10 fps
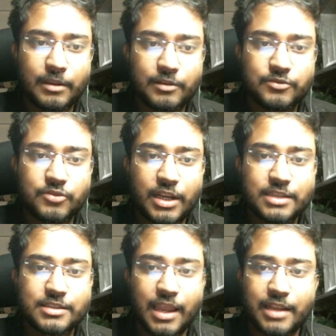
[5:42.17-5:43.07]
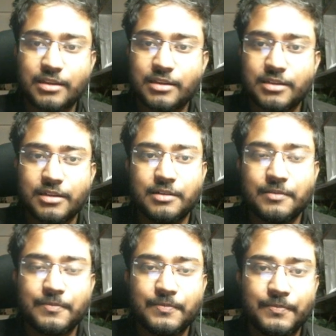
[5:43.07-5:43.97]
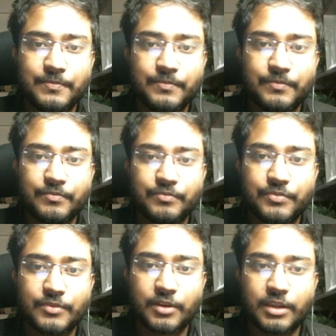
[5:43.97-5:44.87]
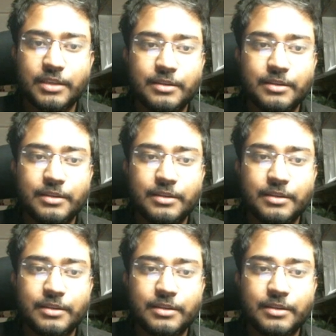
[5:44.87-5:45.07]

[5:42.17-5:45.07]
that is handled here. Okay,